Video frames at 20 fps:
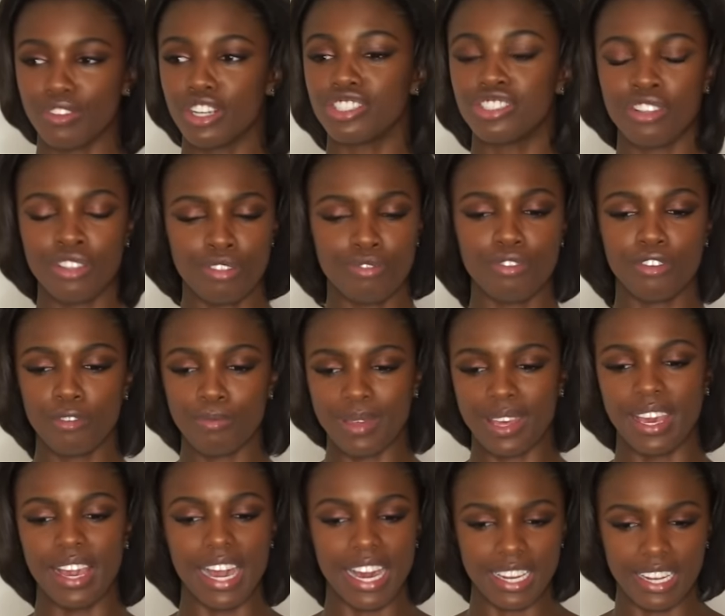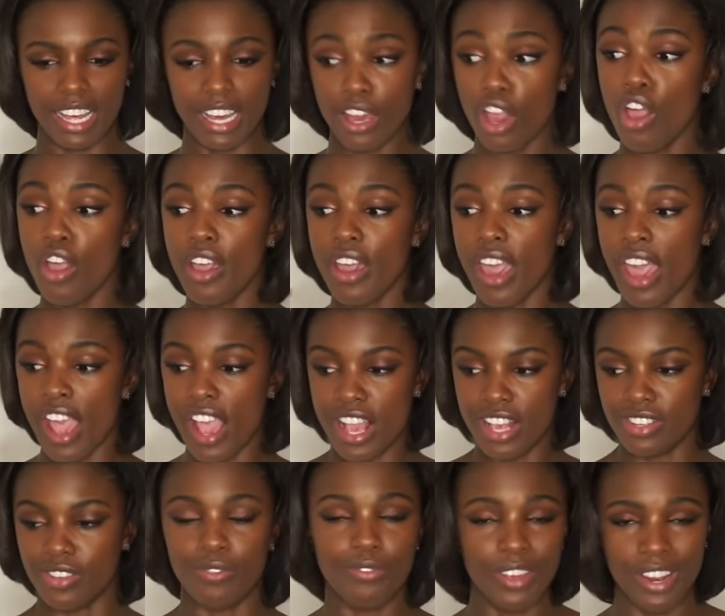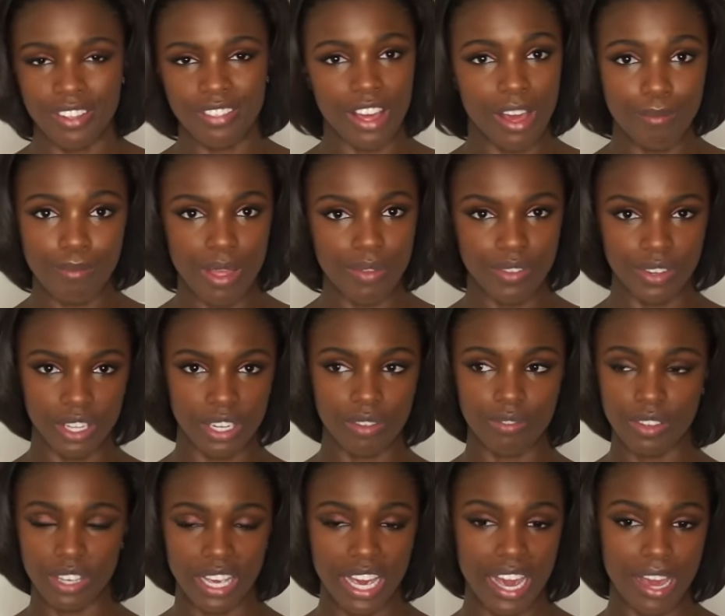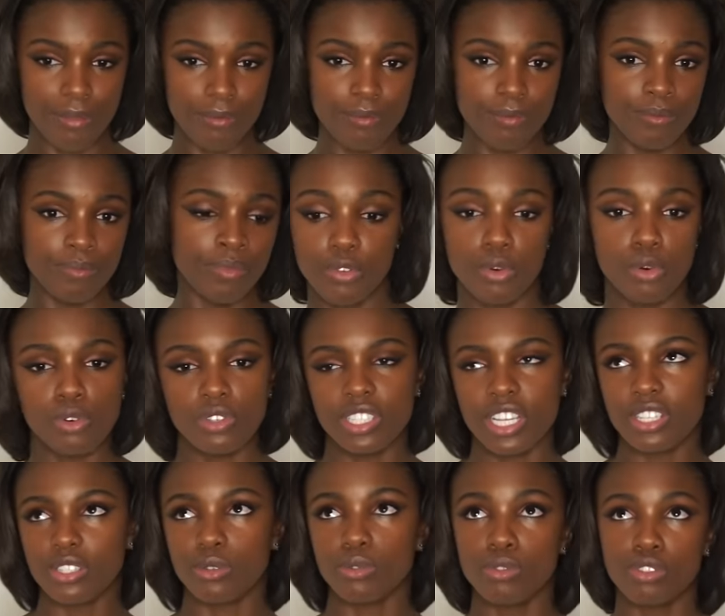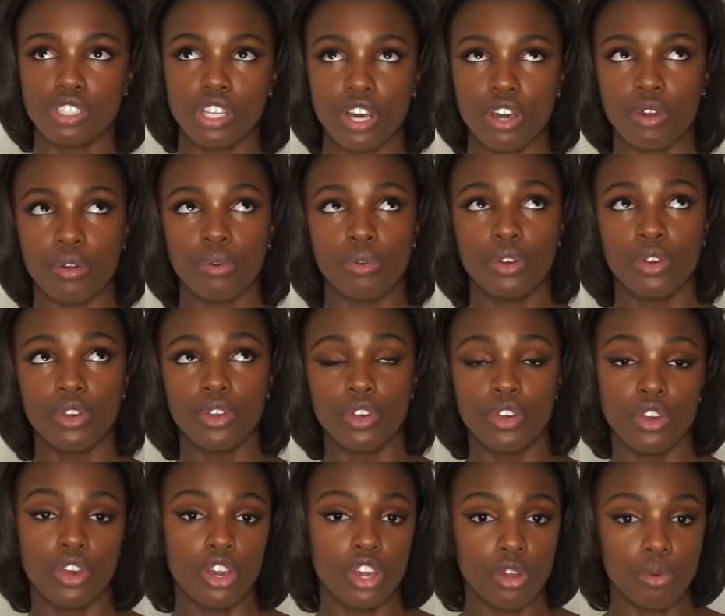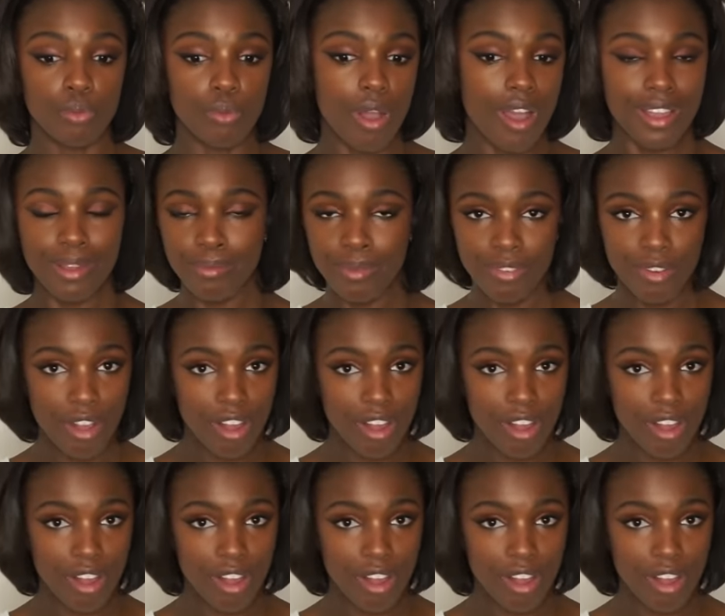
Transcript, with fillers: rushing through me and like, it's a feeling that I'm never gonna forget. Of course, there's also working with